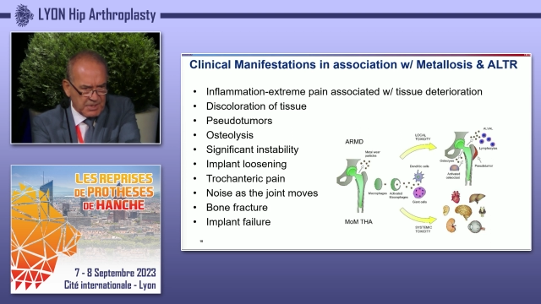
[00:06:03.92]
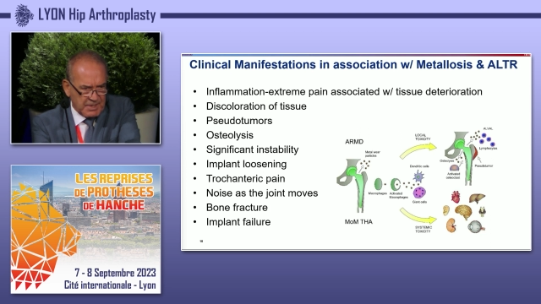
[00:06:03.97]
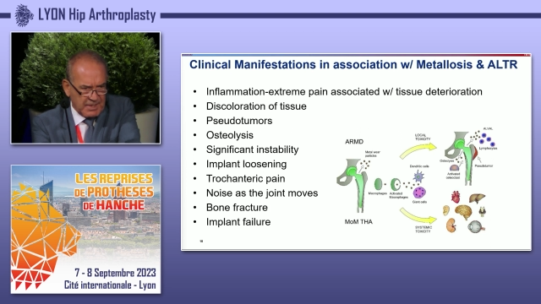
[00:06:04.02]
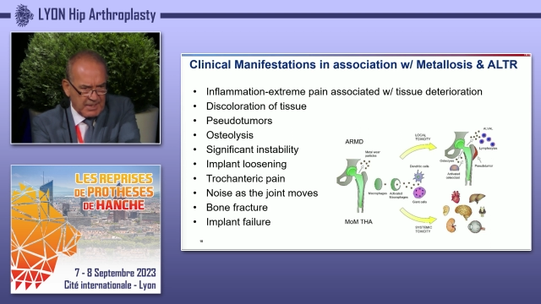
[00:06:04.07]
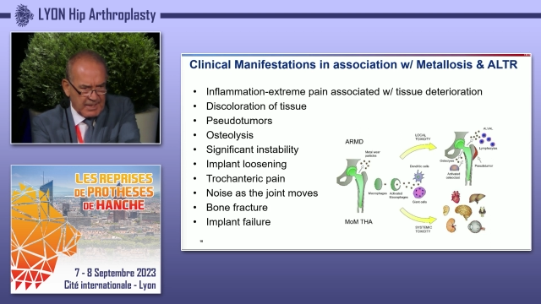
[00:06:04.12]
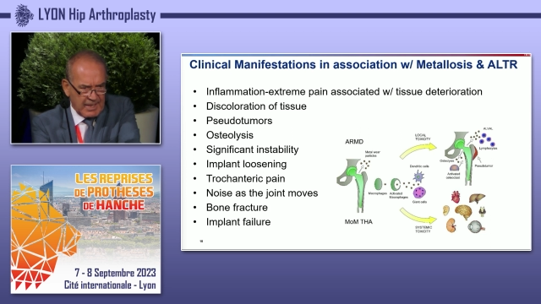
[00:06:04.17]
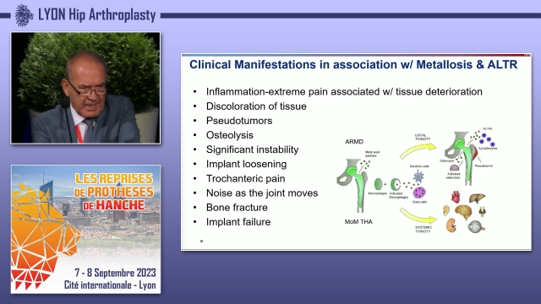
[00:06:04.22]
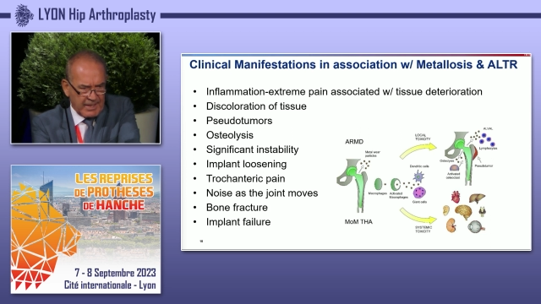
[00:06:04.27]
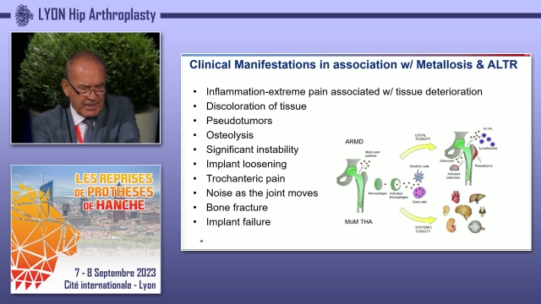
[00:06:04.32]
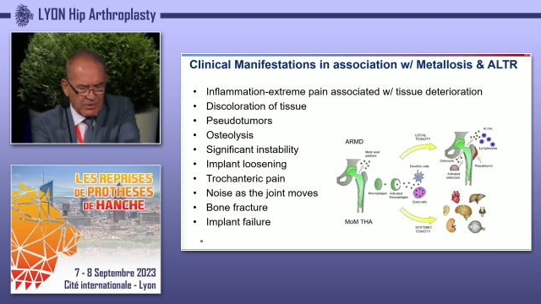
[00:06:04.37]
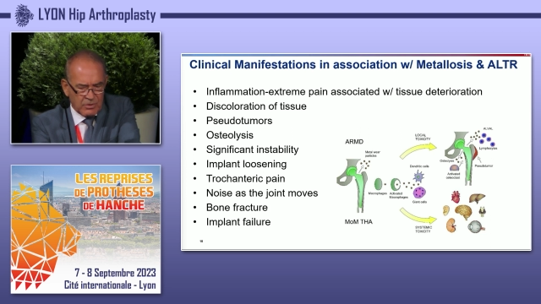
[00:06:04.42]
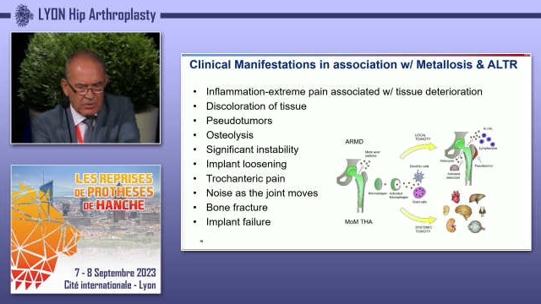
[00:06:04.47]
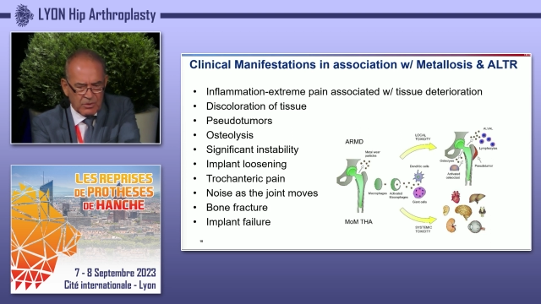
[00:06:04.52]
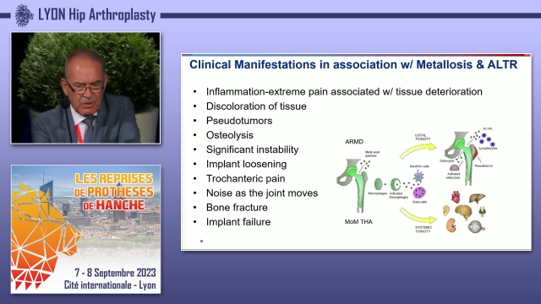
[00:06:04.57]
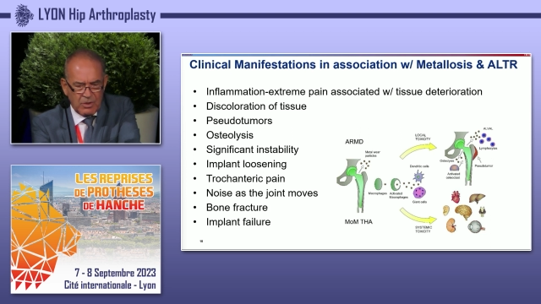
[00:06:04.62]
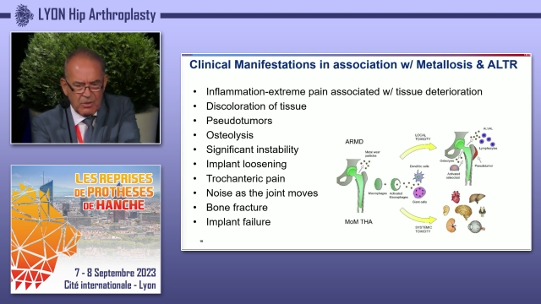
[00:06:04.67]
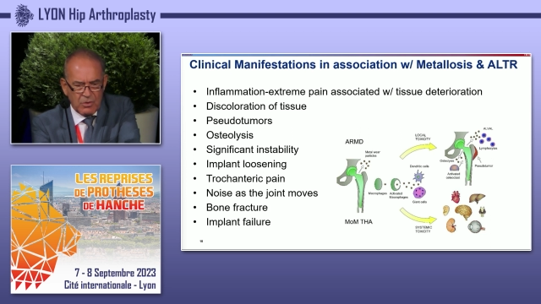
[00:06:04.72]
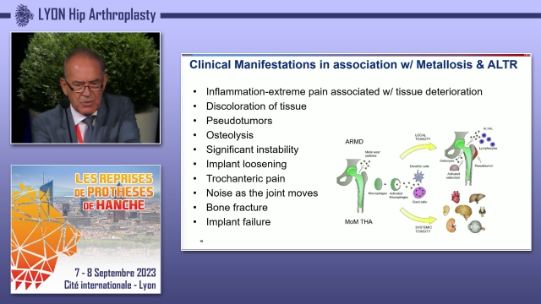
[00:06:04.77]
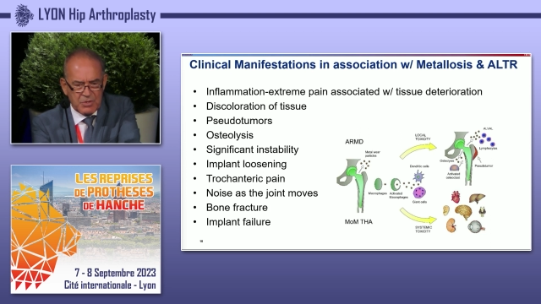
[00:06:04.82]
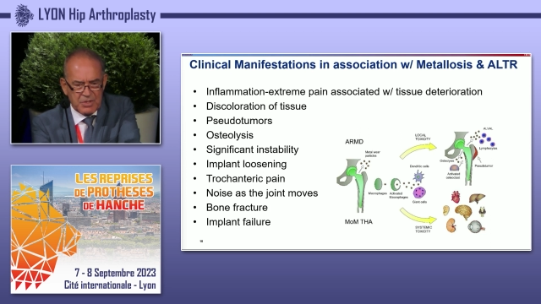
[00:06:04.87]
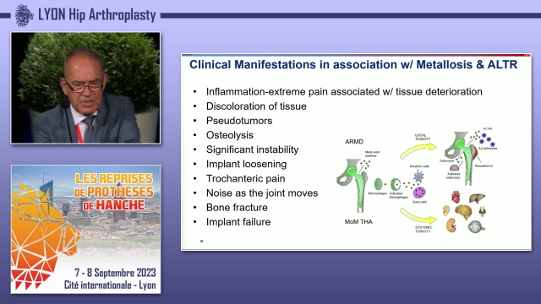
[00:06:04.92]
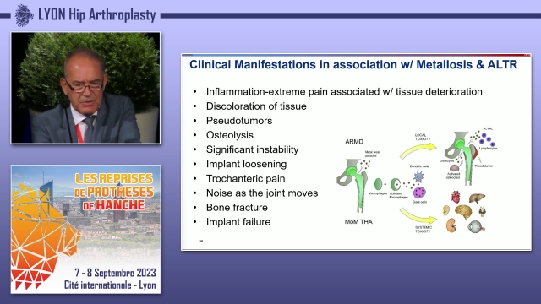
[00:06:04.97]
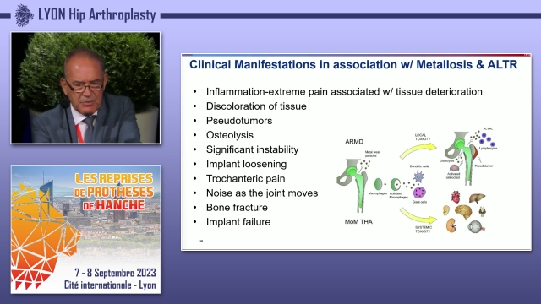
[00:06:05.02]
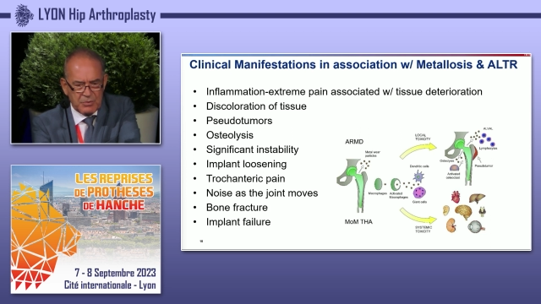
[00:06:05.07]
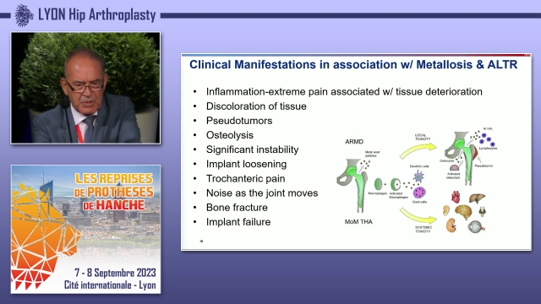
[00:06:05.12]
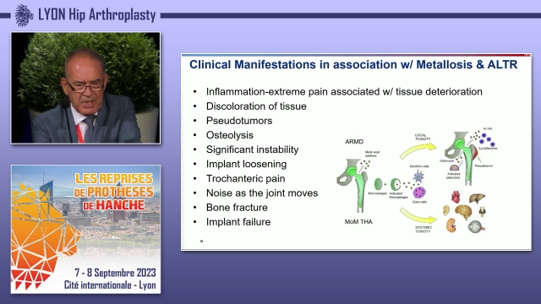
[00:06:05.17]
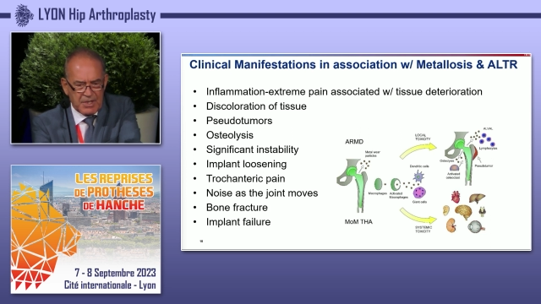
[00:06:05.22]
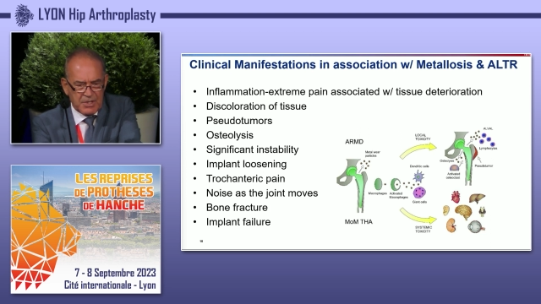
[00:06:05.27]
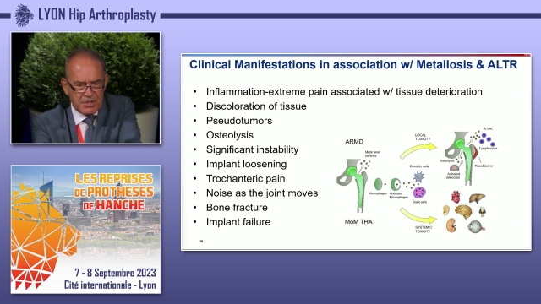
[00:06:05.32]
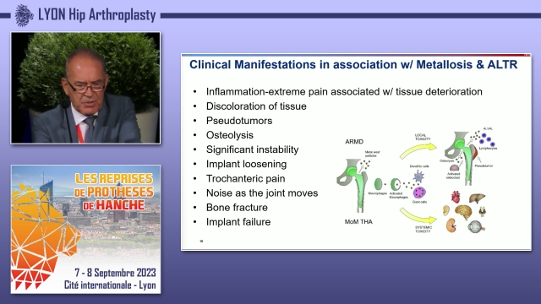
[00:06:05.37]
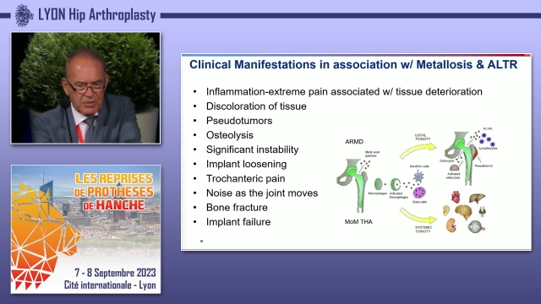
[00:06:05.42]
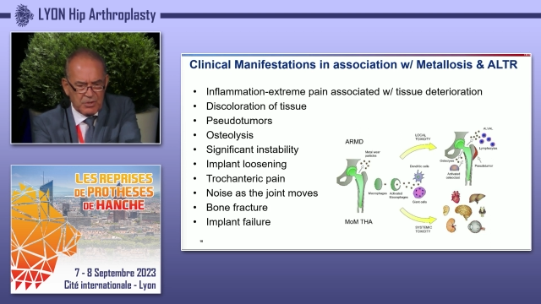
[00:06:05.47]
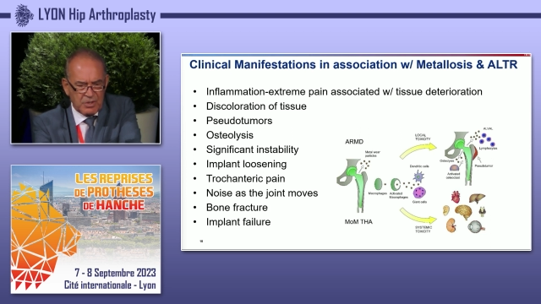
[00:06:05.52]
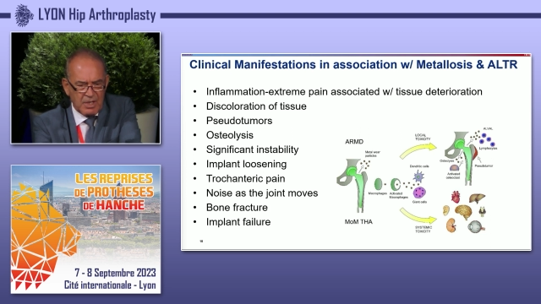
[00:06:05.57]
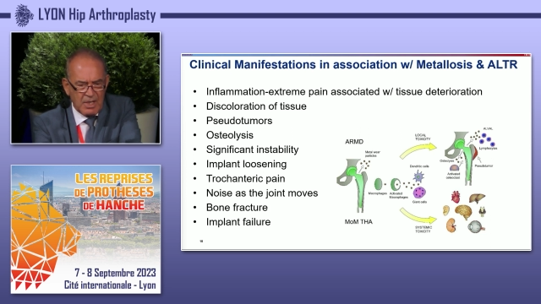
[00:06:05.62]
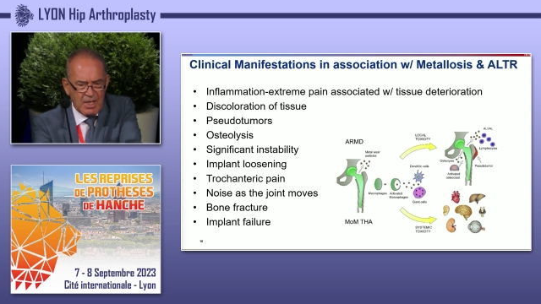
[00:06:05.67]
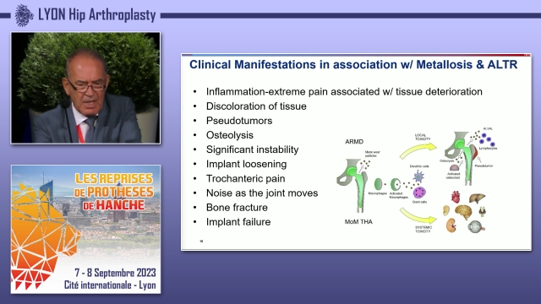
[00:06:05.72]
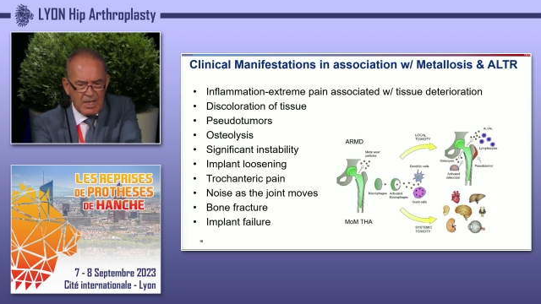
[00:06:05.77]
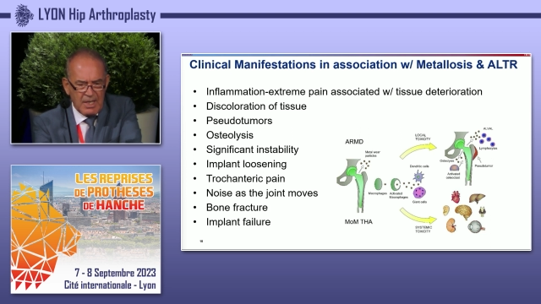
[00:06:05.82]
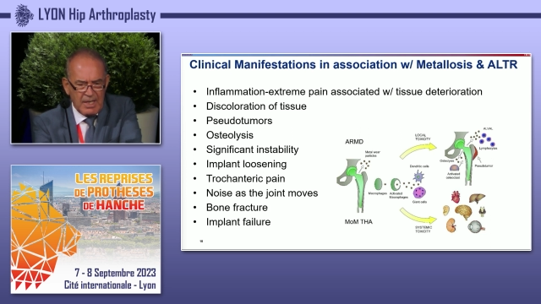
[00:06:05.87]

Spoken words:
and ion concentration?